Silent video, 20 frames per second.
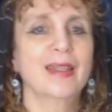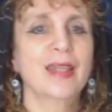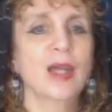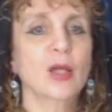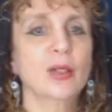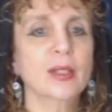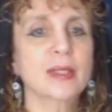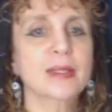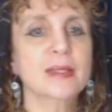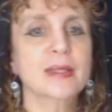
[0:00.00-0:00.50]

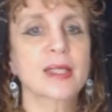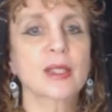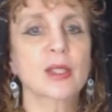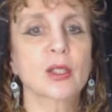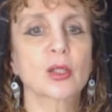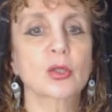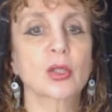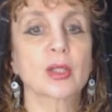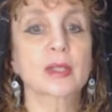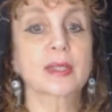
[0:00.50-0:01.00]
Now let's take
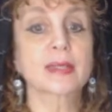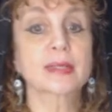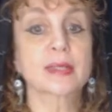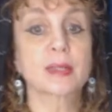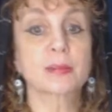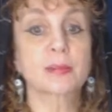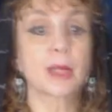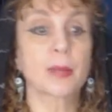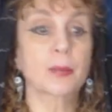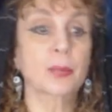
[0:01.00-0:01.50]
a look at
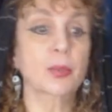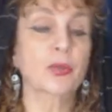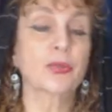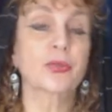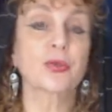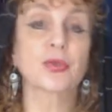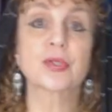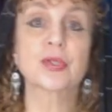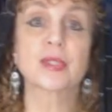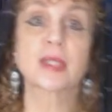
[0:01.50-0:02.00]
September
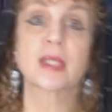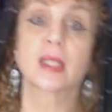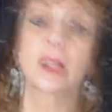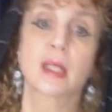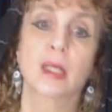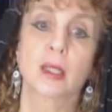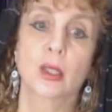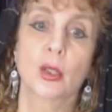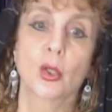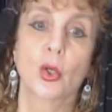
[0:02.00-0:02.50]

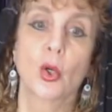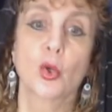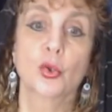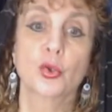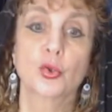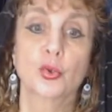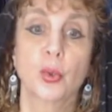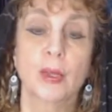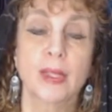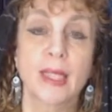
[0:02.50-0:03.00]
13th,
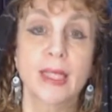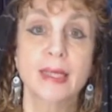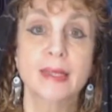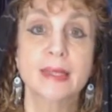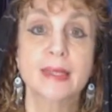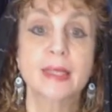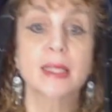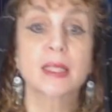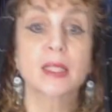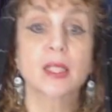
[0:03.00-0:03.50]

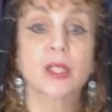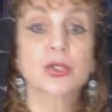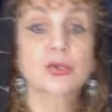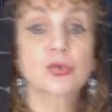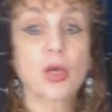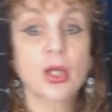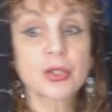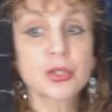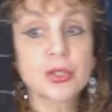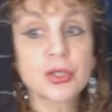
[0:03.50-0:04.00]
2018
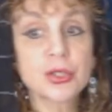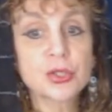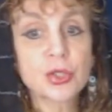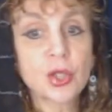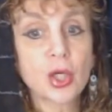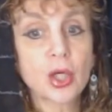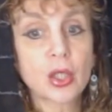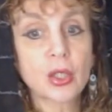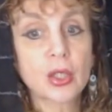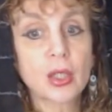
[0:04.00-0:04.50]
astrology
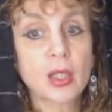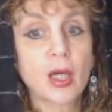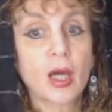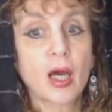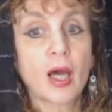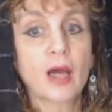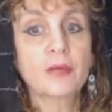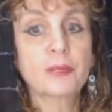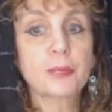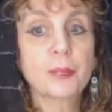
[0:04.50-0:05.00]
chart
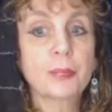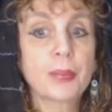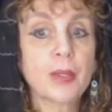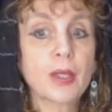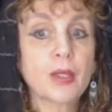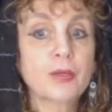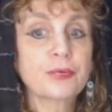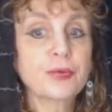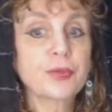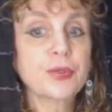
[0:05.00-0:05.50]
I've
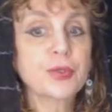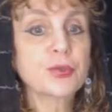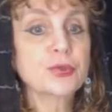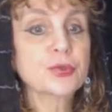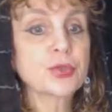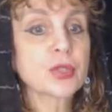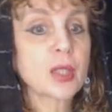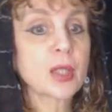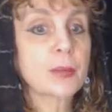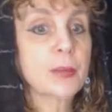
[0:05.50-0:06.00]
prepared for you
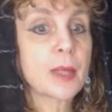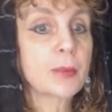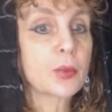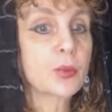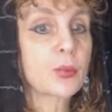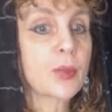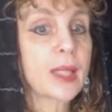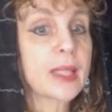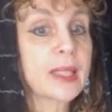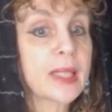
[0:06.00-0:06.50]
to
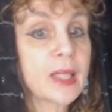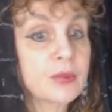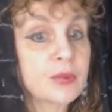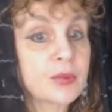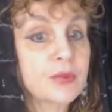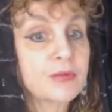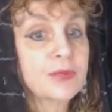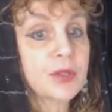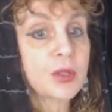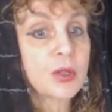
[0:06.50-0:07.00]
commemorate and
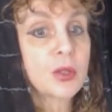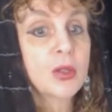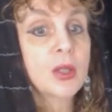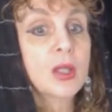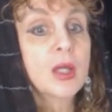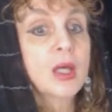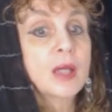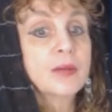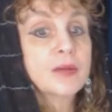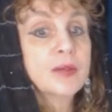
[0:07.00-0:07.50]
reveal
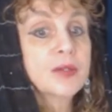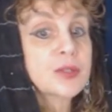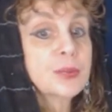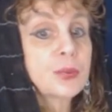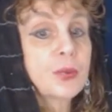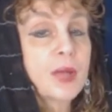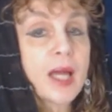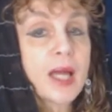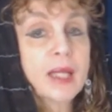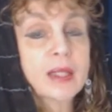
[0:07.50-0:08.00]
this
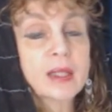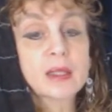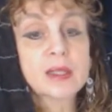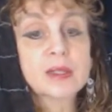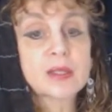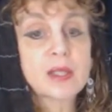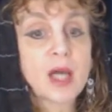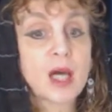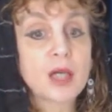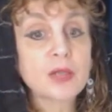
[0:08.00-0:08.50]

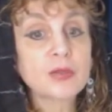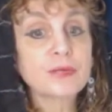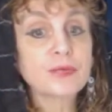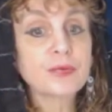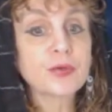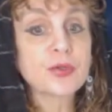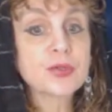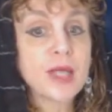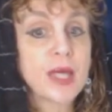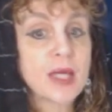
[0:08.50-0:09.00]
miraculous
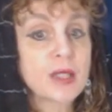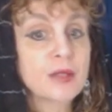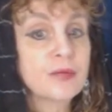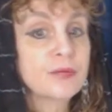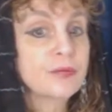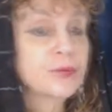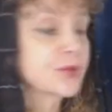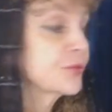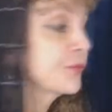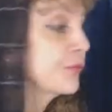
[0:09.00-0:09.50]

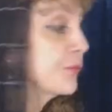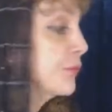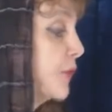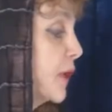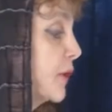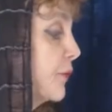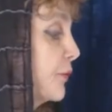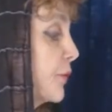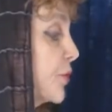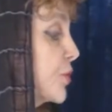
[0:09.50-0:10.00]
101st
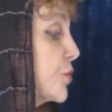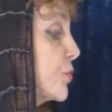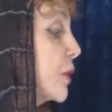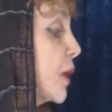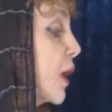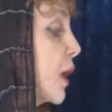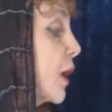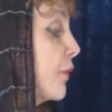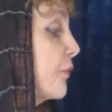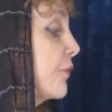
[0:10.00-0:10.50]

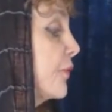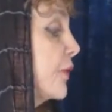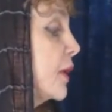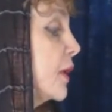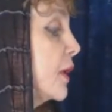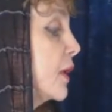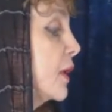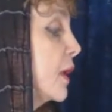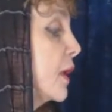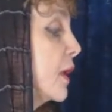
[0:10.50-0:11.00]
anniversary of
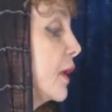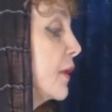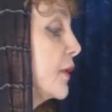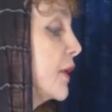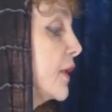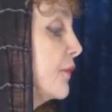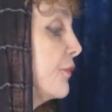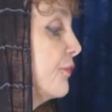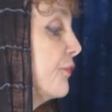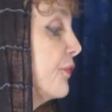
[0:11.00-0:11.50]
the,
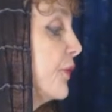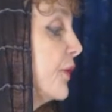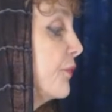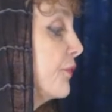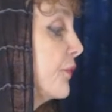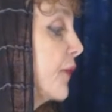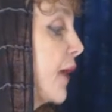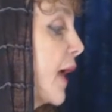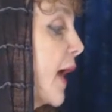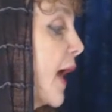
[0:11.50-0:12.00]
the
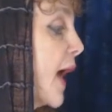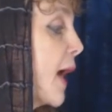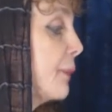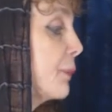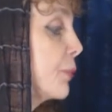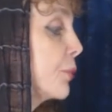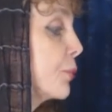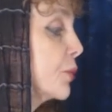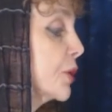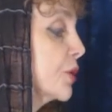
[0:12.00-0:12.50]
fifth
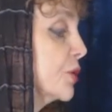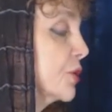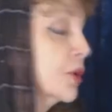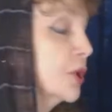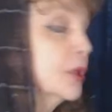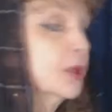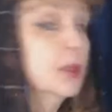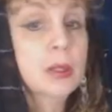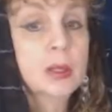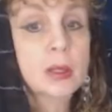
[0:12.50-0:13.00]

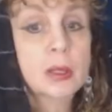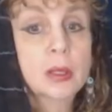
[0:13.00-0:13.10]
apparition